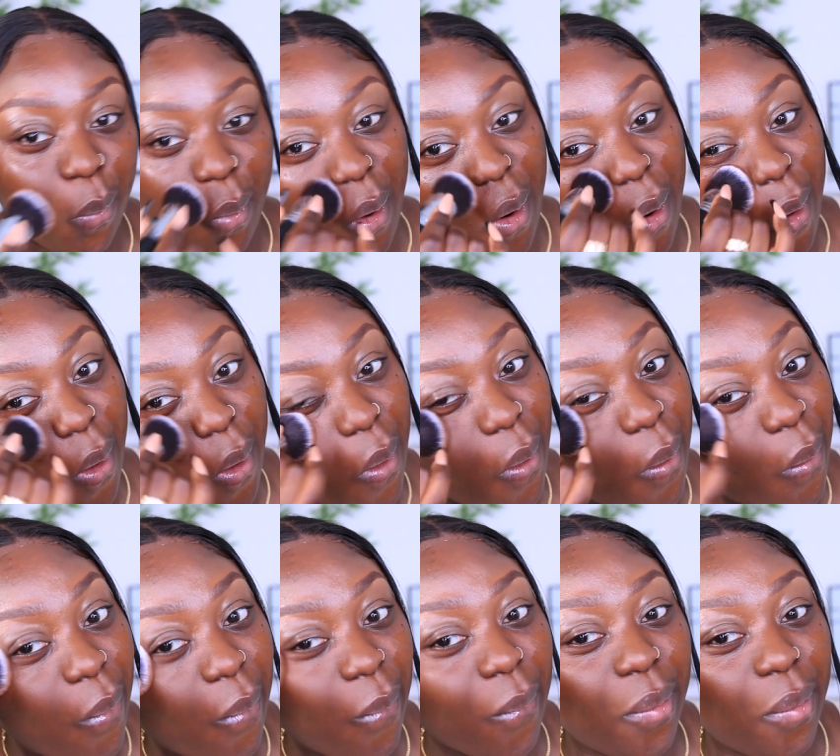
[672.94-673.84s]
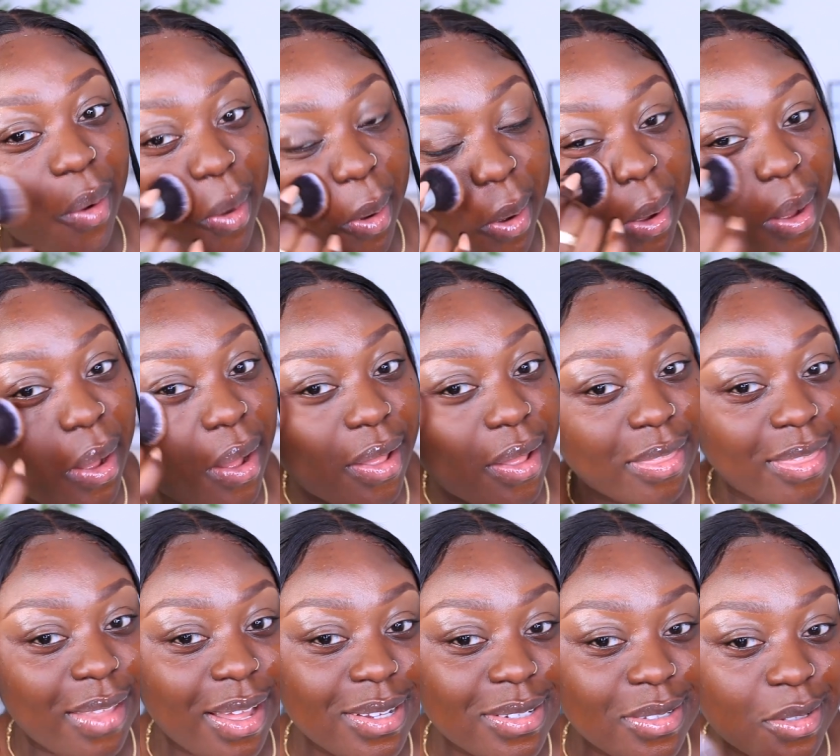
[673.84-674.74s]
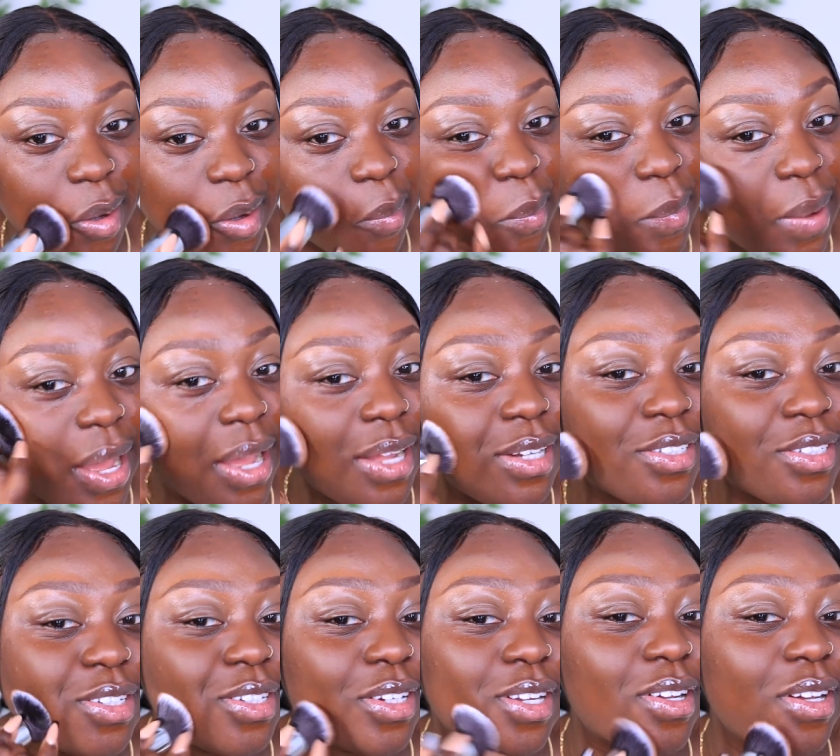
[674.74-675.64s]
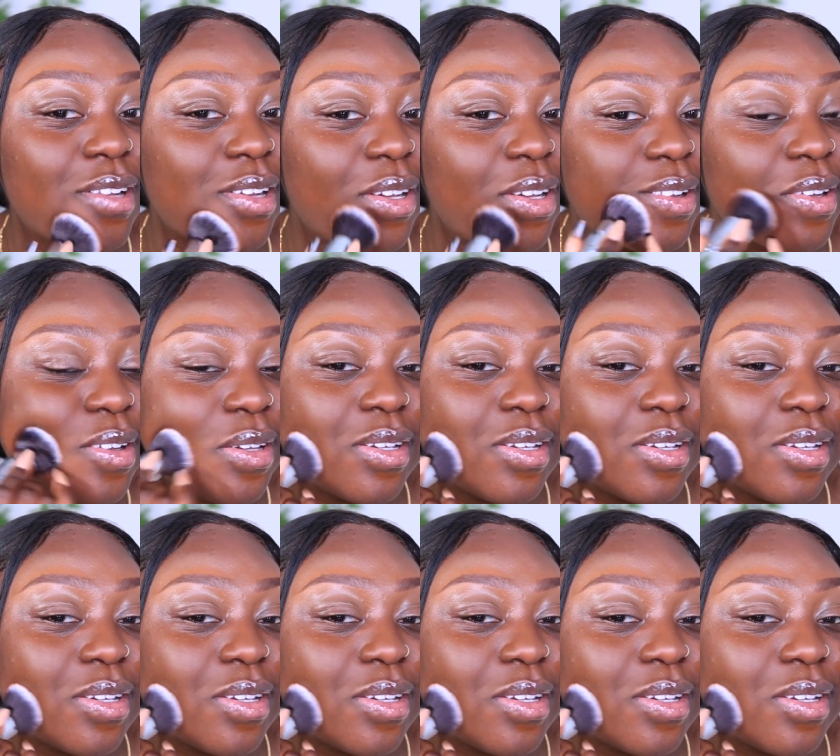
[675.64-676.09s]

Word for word: Oh, that's not bad, you know.